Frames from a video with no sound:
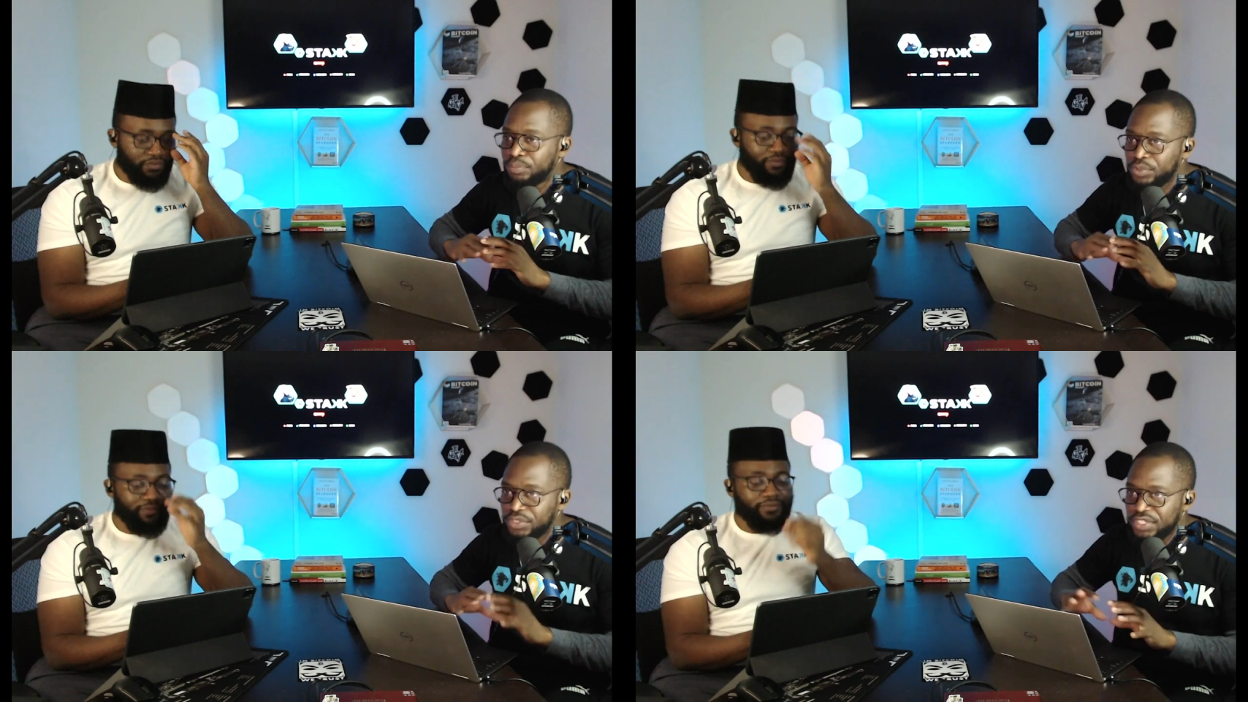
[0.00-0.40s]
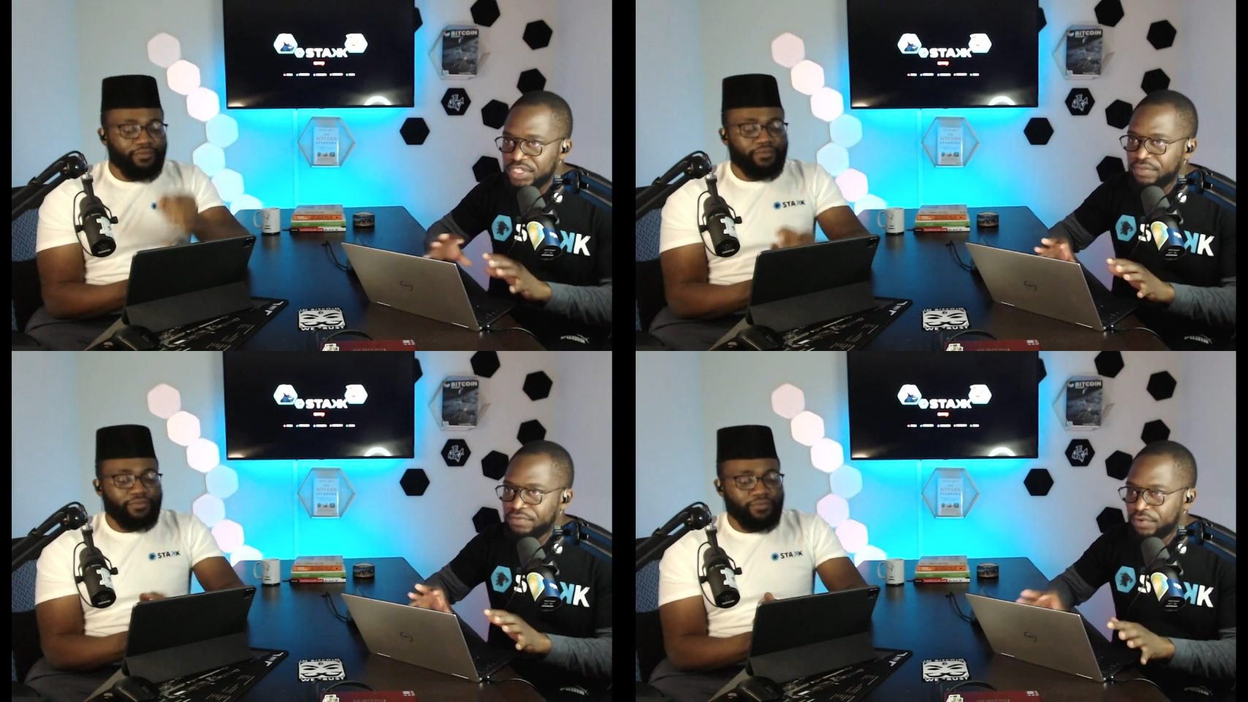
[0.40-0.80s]
Speaker 1: pushing this
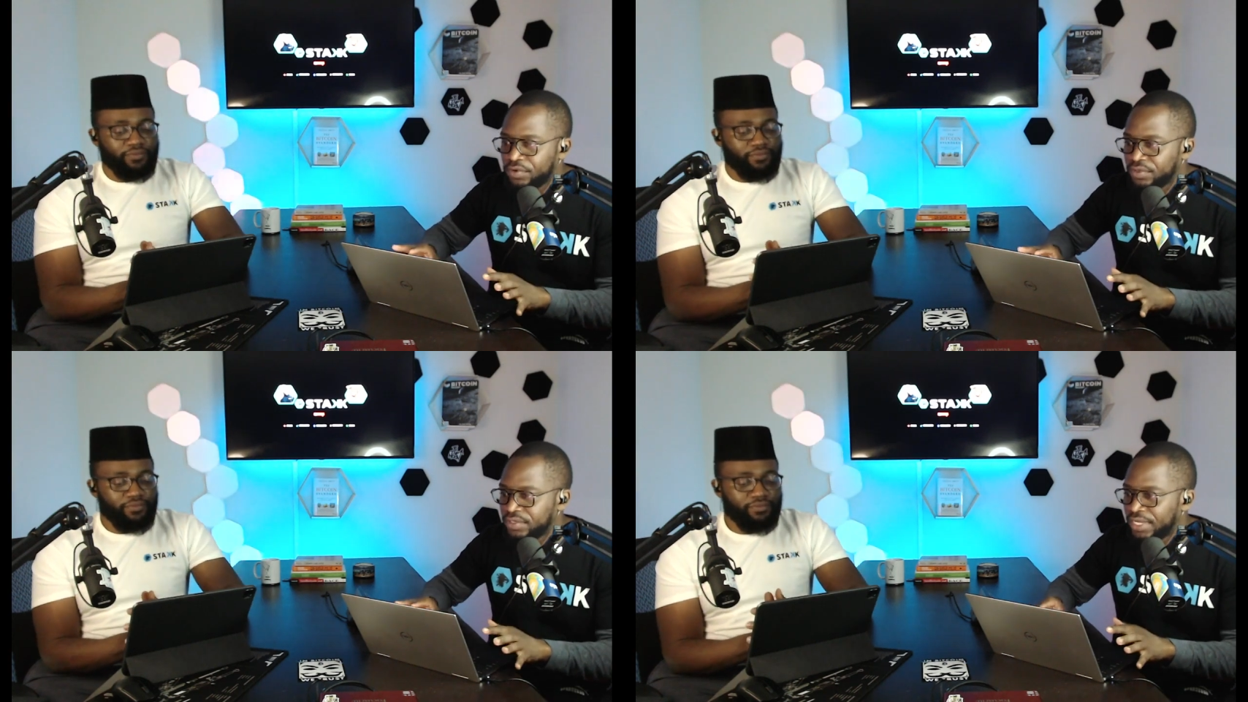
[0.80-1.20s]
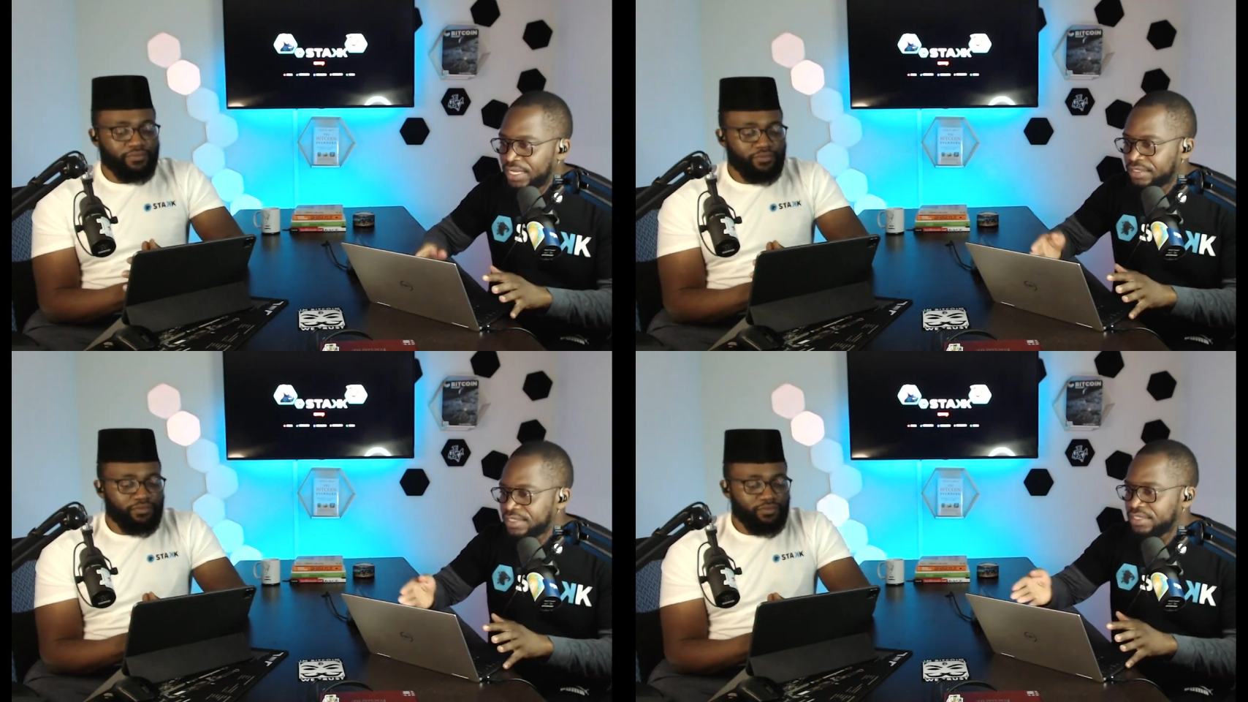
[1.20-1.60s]
FUD,
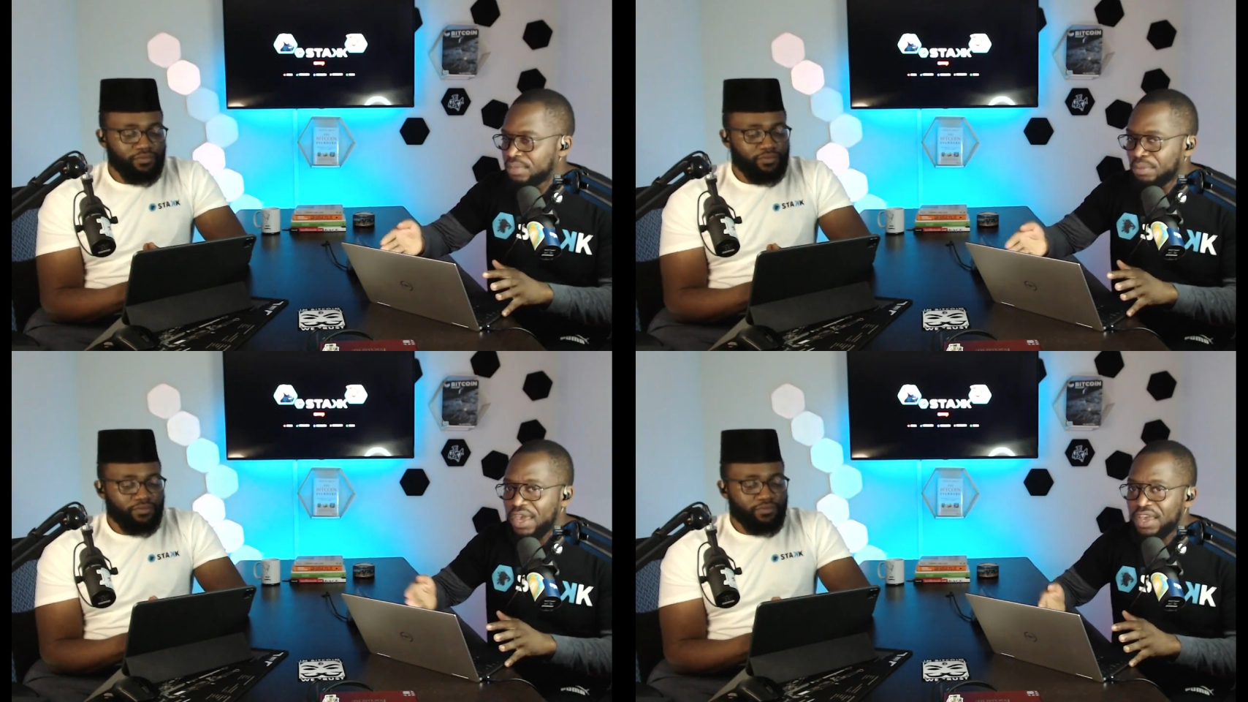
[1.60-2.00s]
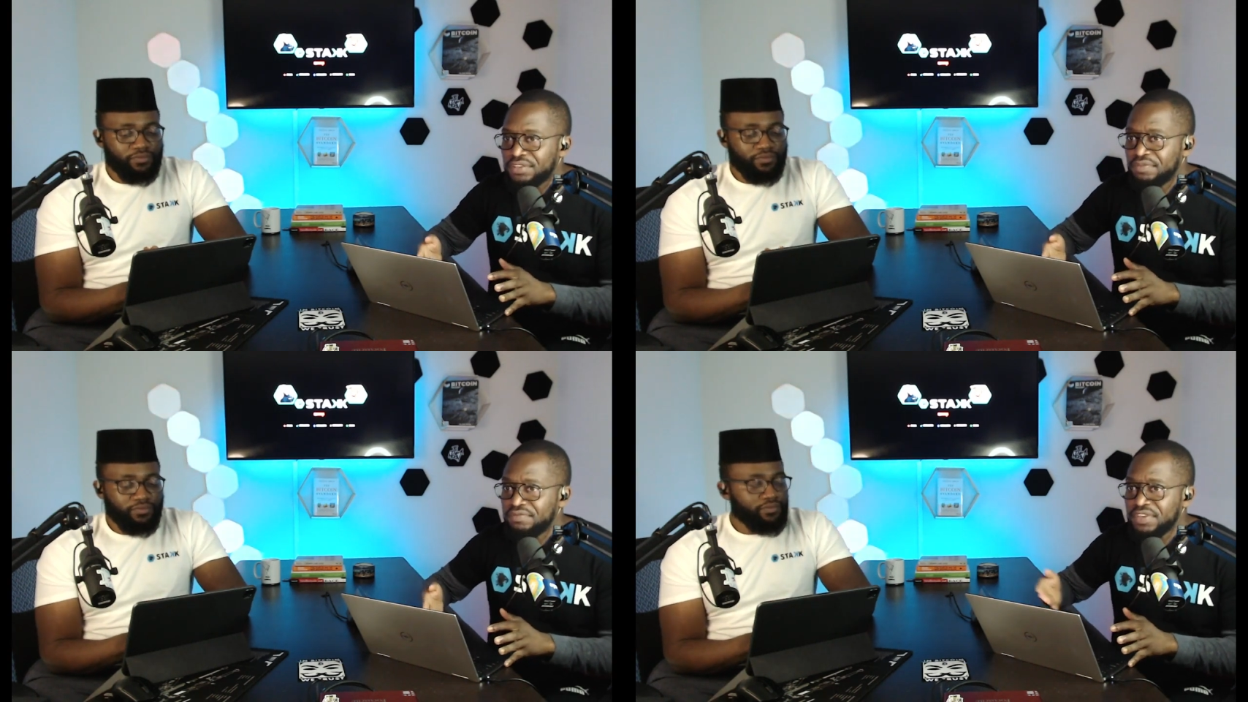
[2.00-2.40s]
this same guy is
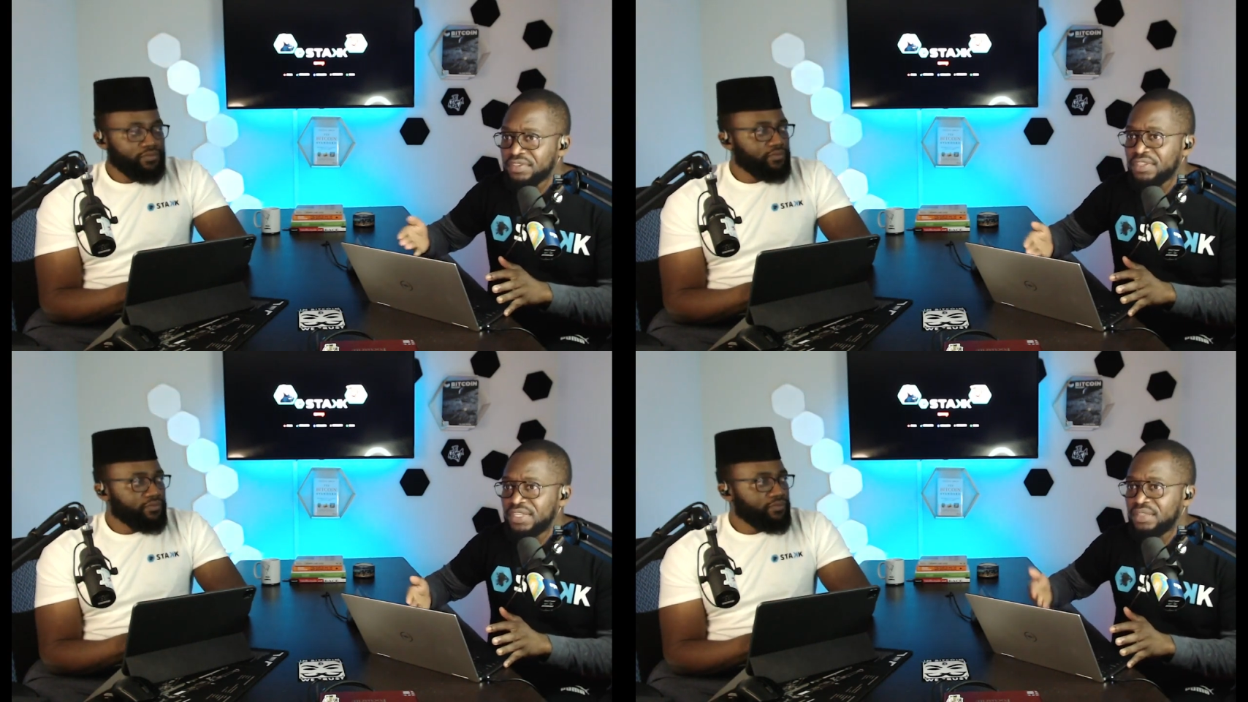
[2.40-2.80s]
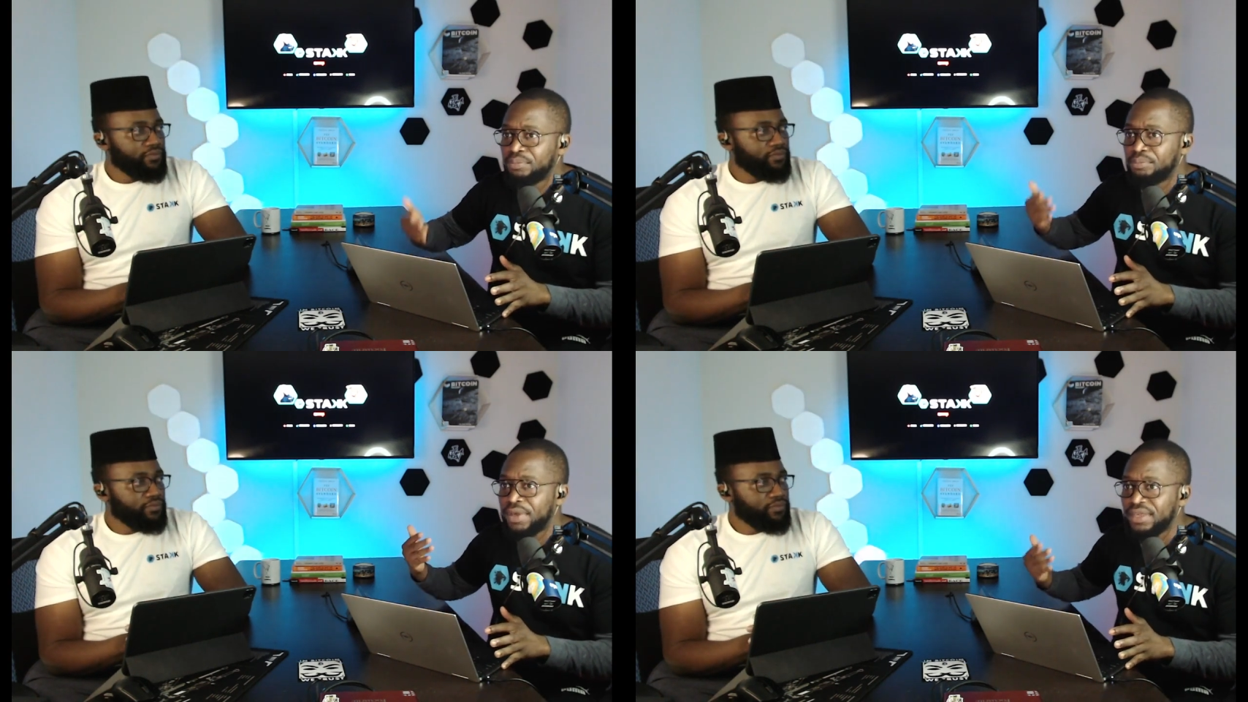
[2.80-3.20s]
invested in a
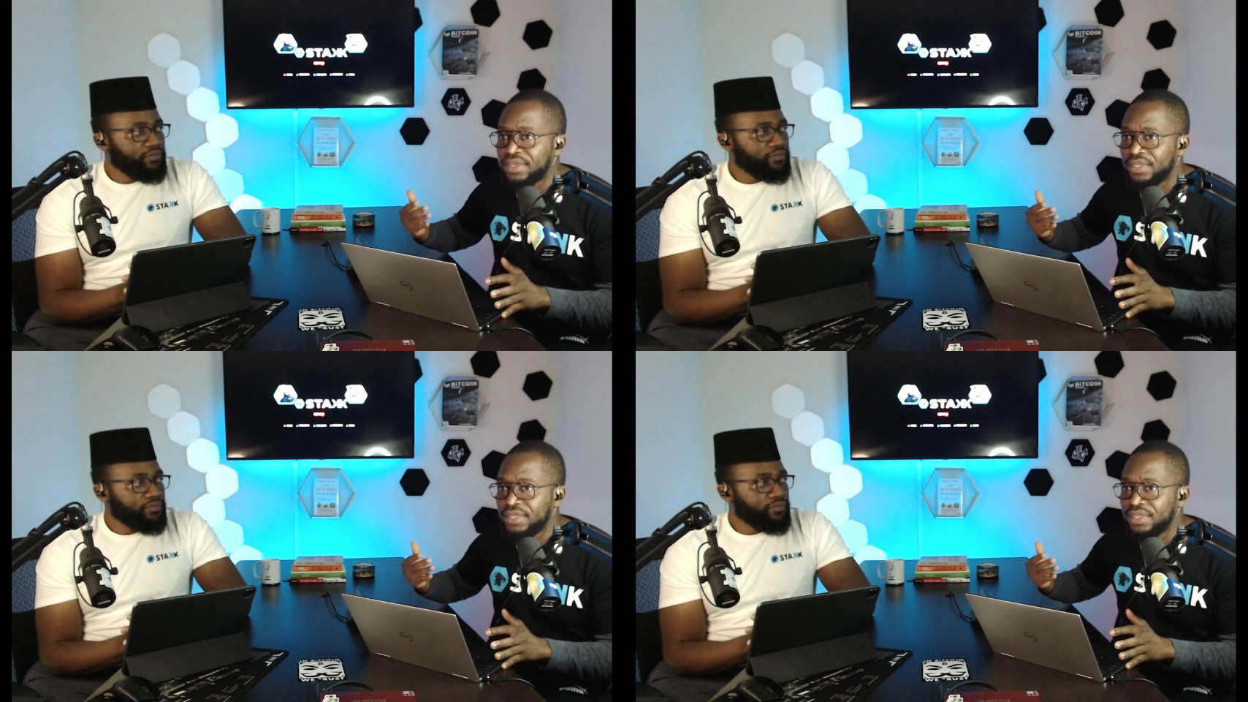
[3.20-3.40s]
bank